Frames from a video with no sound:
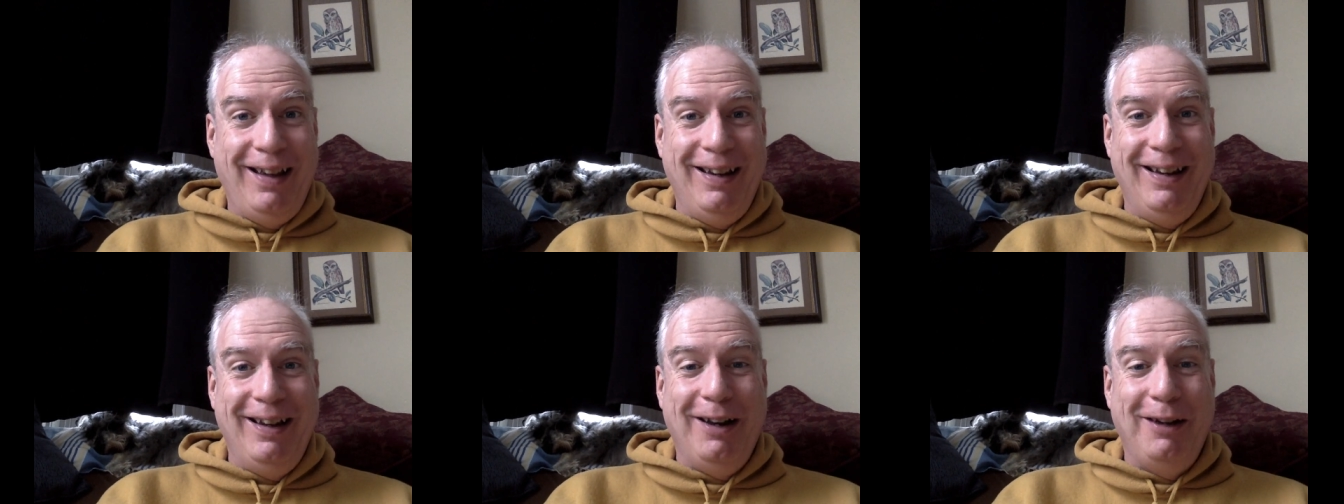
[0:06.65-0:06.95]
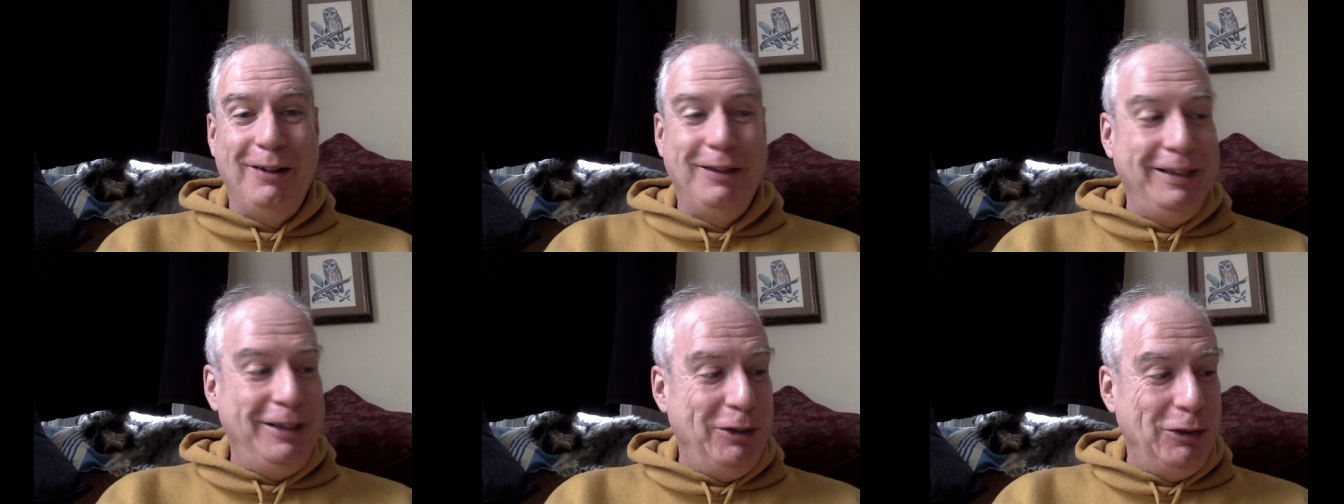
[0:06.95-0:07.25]
and
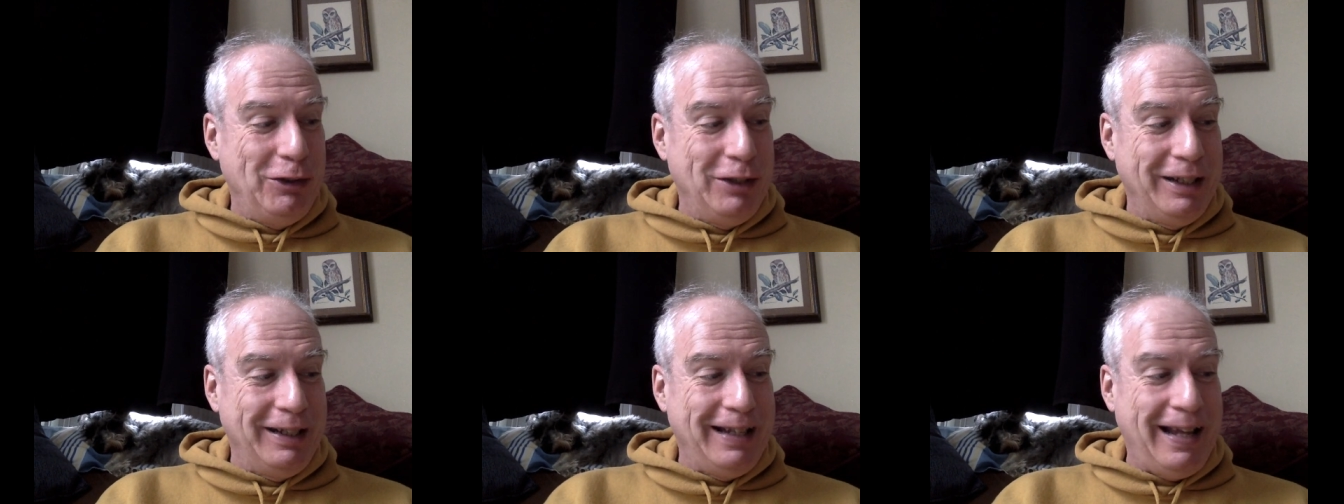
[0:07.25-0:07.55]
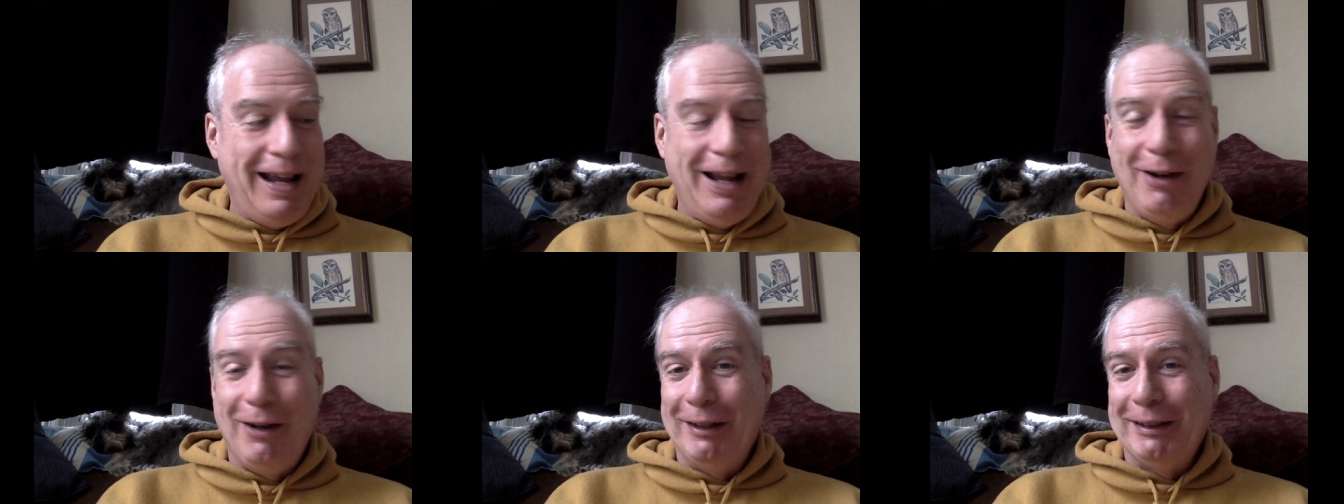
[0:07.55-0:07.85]
unleashed the
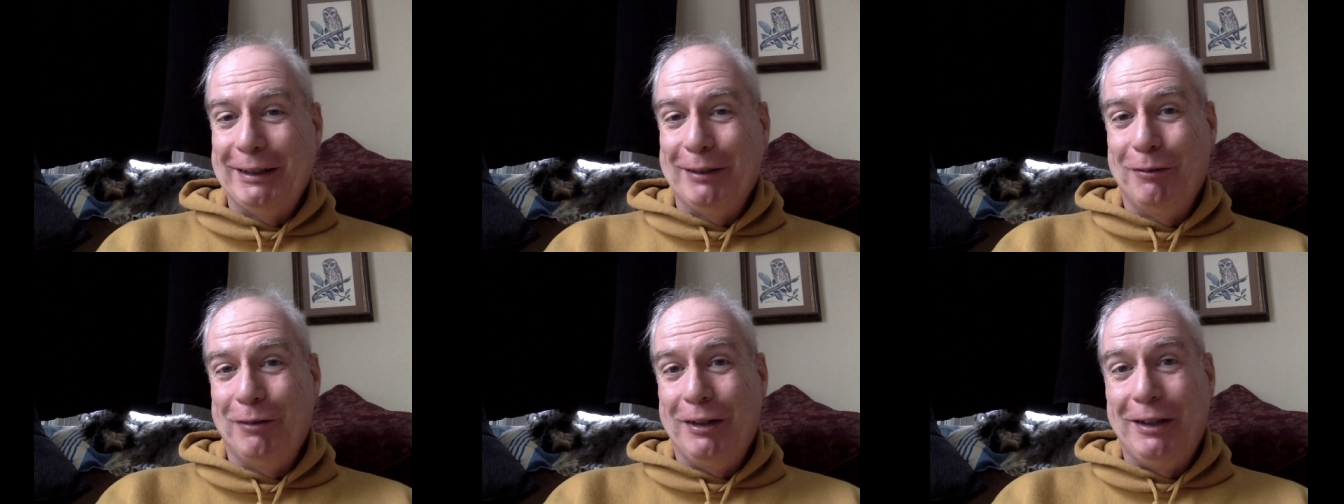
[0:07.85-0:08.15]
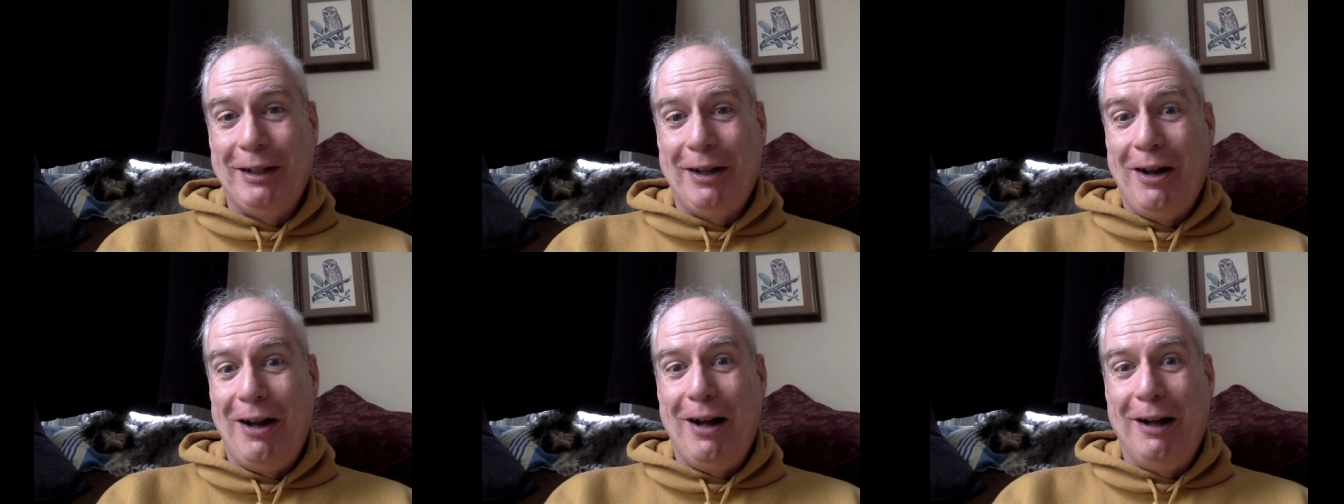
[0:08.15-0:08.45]
chaos of the
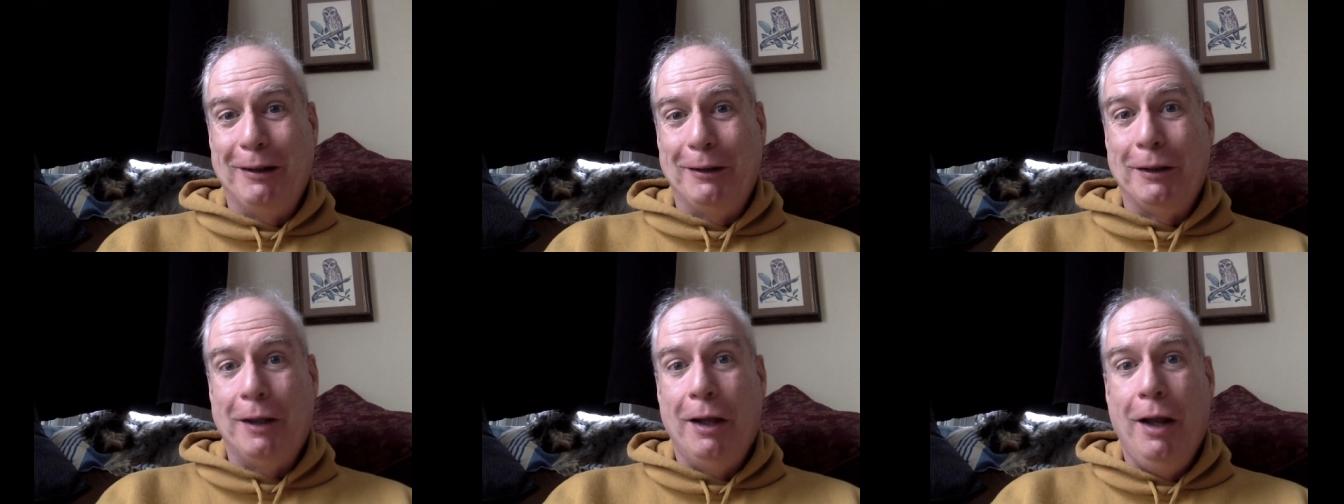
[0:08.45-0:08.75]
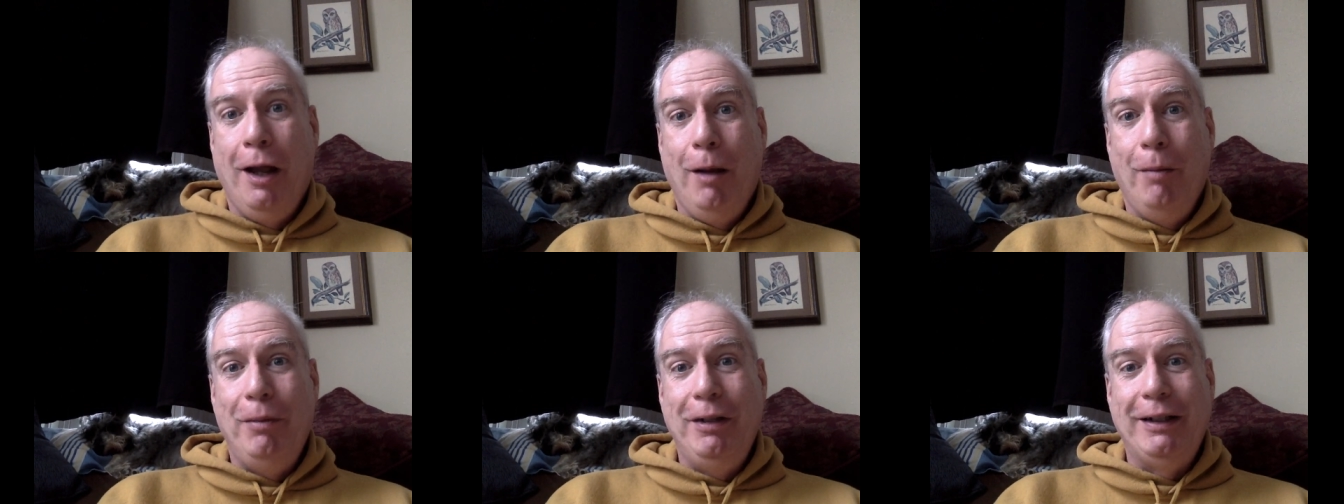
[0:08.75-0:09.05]
dogs
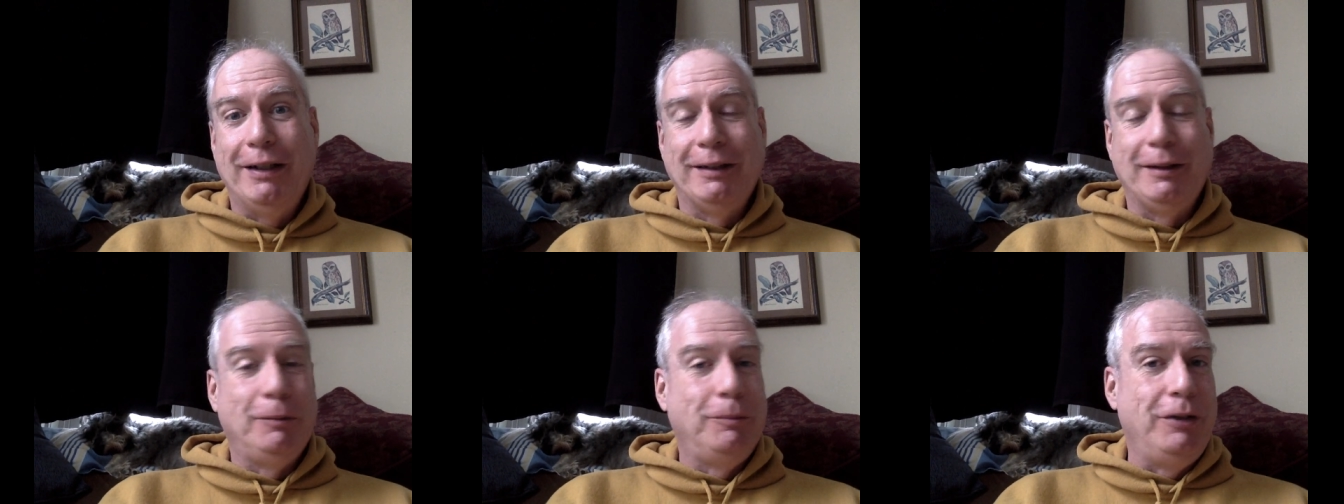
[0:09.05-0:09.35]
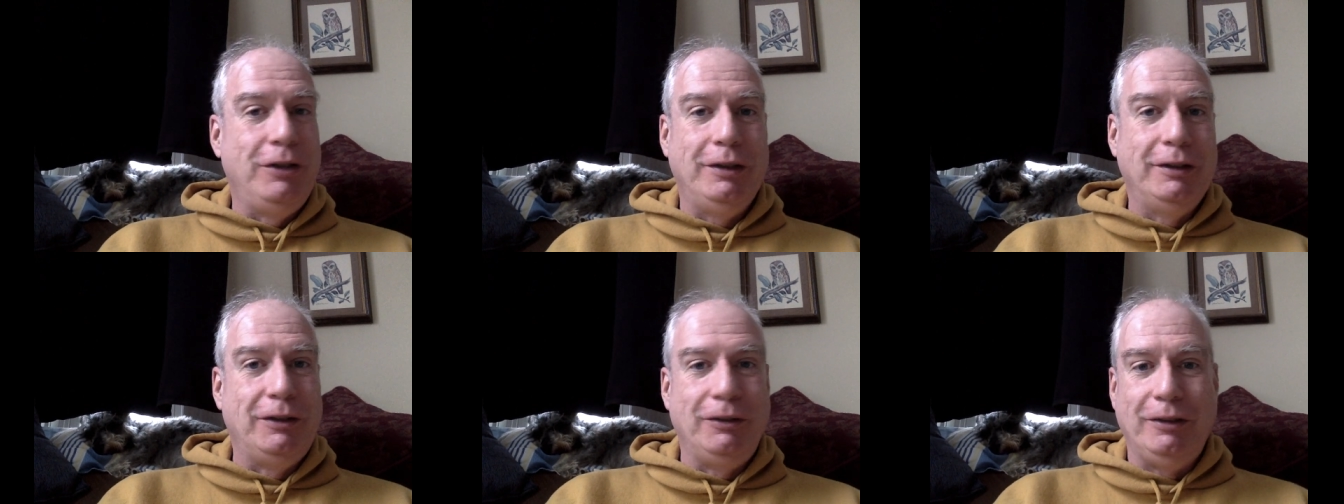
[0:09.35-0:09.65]
because
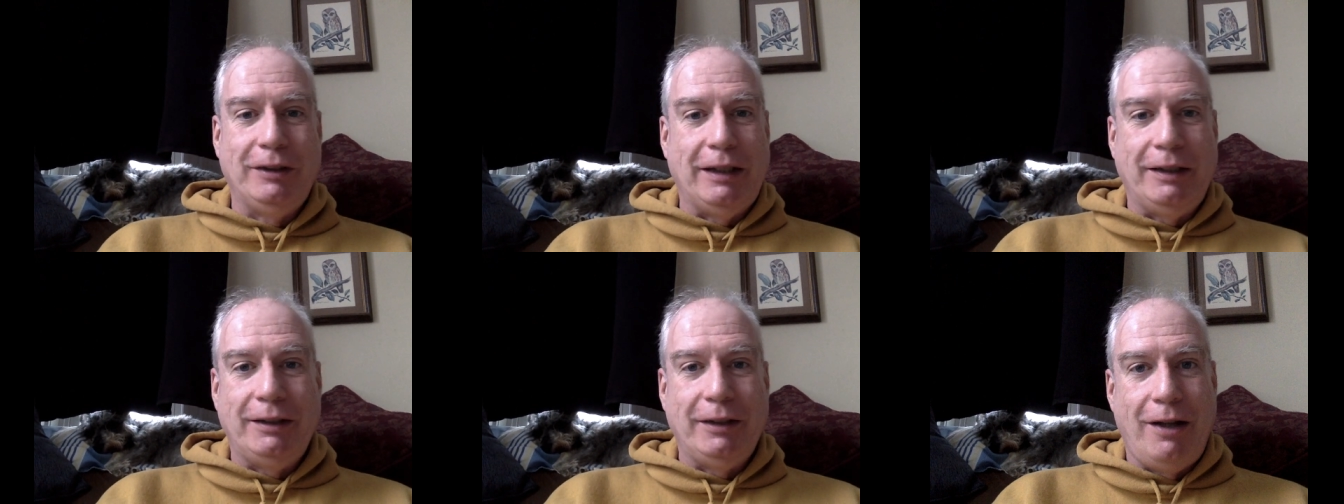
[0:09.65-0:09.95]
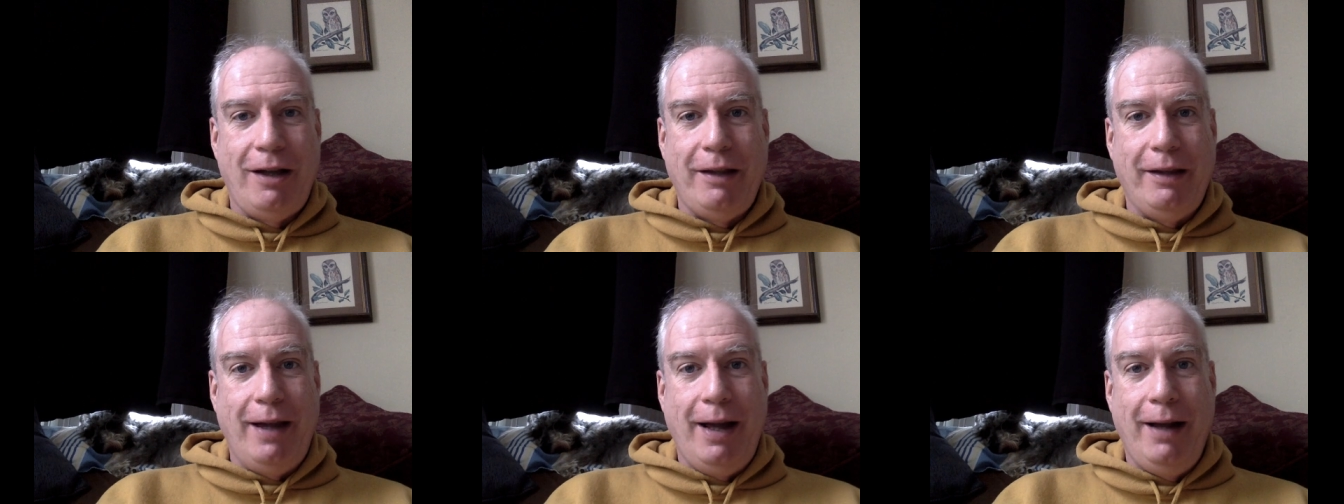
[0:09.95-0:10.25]
as soon as I
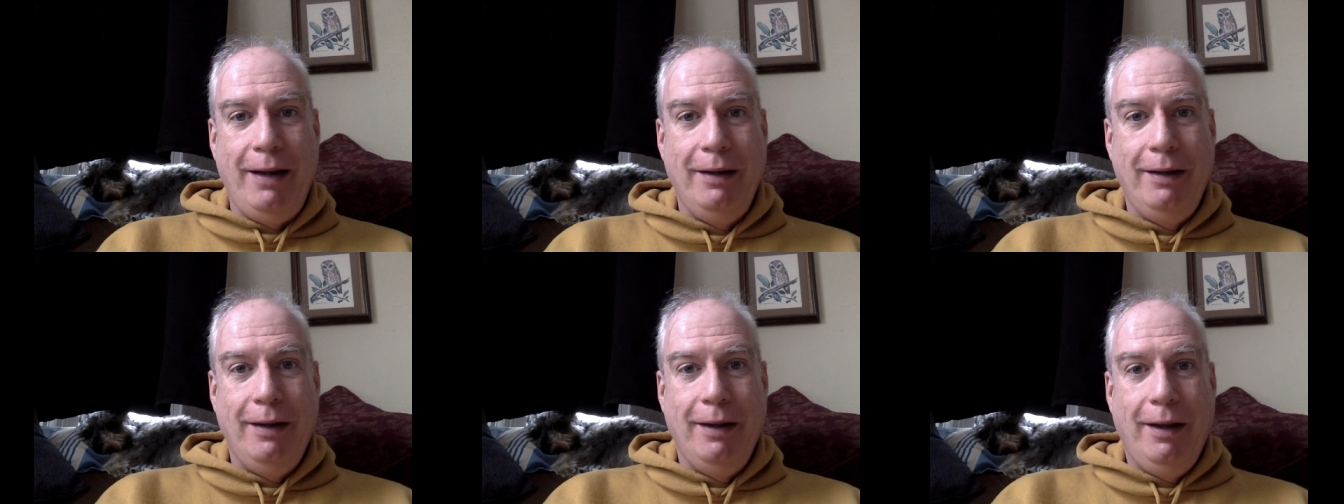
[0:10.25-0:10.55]
saw that,